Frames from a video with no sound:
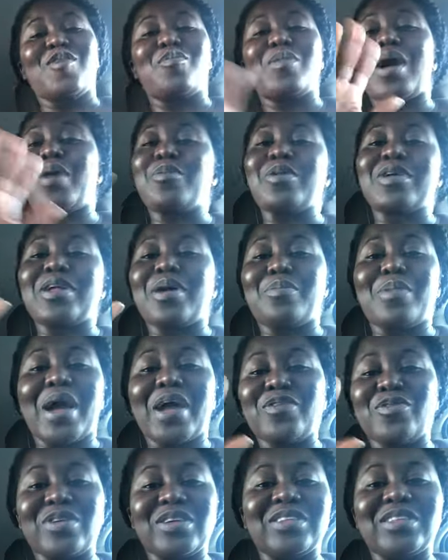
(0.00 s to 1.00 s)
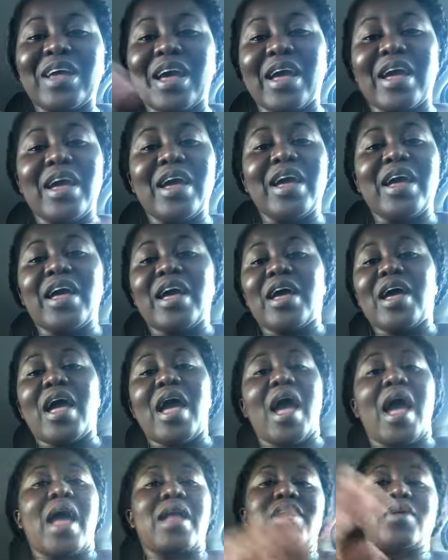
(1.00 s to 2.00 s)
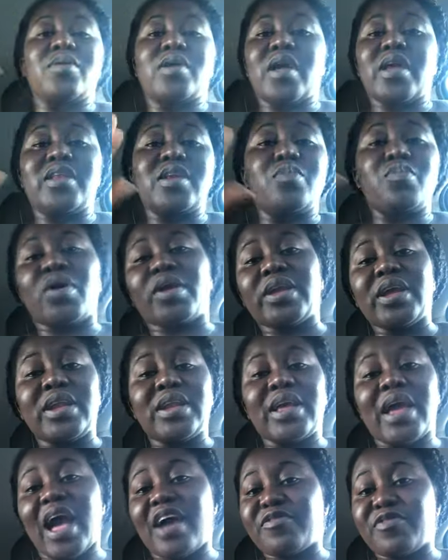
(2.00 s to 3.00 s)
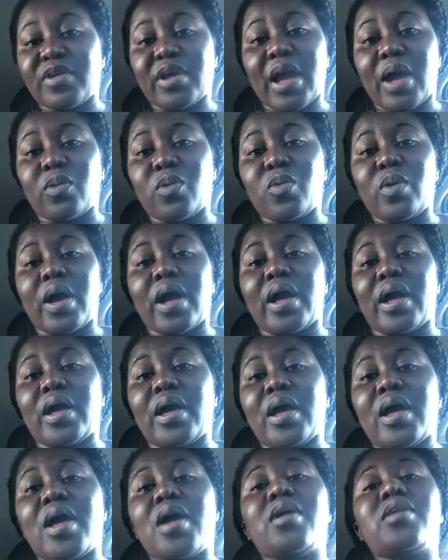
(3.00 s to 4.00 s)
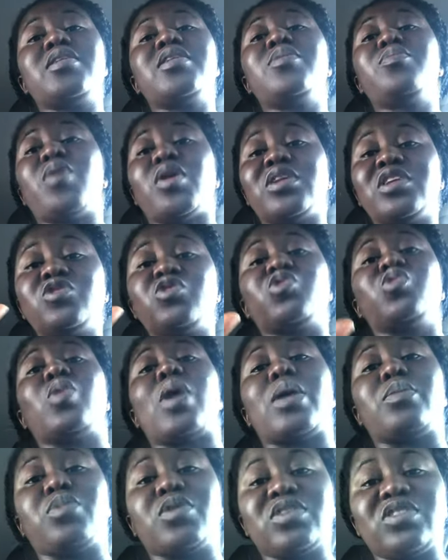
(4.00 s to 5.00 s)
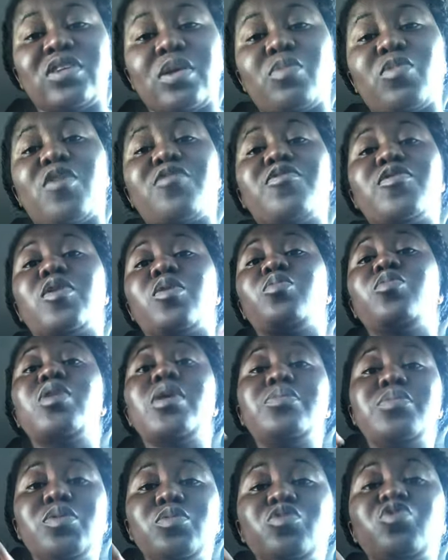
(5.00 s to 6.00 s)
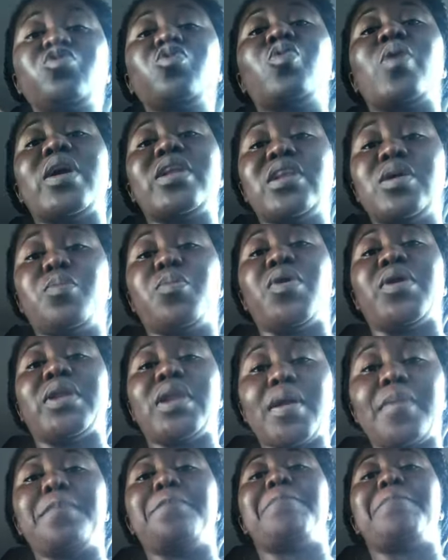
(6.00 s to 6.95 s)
ma munya madwin say anybody the African kwa anybody so abrutem no fo no mu ebi mu so anybody